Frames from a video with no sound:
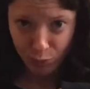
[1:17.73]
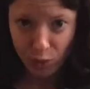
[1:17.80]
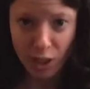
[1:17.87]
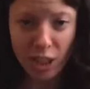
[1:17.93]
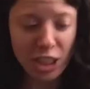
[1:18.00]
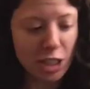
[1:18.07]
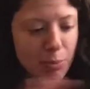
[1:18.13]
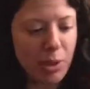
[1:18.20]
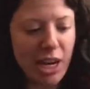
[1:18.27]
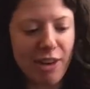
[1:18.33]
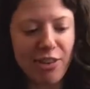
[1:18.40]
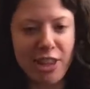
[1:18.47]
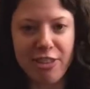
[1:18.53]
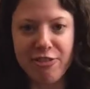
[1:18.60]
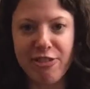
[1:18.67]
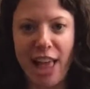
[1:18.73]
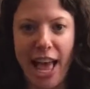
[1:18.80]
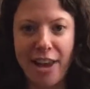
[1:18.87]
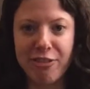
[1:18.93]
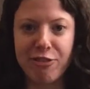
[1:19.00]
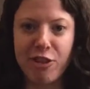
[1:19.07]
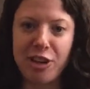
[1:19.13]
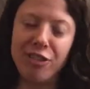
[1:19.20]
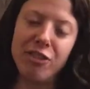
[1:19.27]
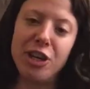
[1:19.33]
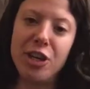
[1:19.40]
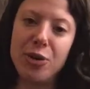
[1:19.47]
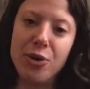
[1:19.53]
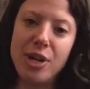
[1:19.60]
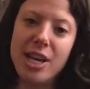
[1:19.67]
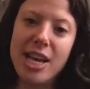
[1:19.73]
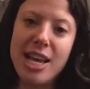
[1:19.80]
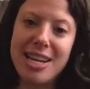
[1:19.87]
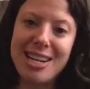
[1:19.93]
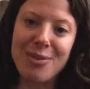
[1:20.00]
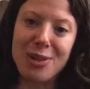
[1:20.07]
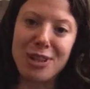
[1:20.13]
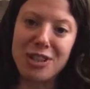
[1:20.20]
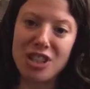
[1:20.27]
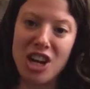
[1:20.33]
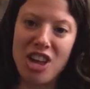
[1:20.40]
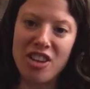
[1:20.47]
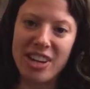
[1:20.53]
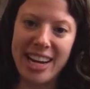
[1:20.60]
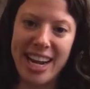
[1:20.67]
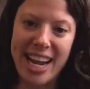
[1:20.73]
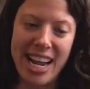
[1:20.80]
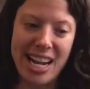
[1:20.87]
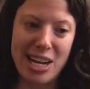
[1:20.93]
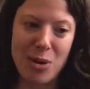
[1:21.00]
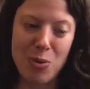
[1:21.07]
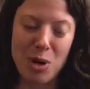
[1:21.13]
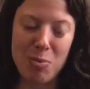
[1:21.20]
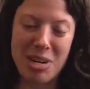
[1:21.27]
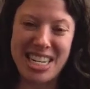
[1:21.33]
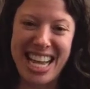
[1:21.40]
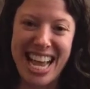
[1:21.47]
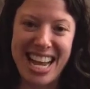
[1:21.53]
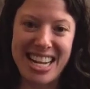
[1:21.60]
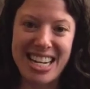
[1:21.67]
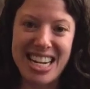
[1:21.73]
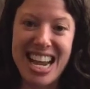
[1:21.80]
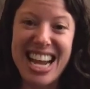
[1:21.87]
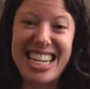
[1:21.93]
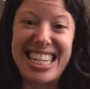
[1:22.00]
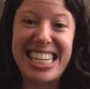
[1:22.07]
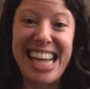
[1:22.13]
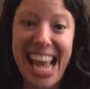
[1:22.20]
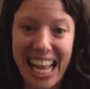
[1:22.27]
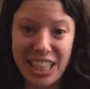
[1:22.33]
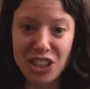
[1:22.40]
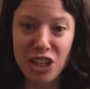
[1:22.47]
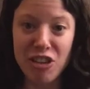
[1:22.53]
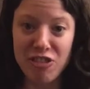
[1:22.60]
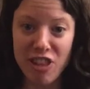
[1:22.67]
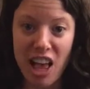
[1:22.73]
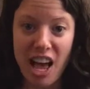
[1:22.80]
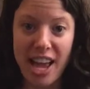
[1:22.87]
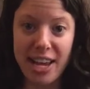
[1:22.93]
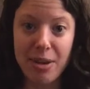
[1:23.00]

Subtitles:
and just put everything flat in front of you. Now we're going to use our other hand and we're going to pretend to catch a fly.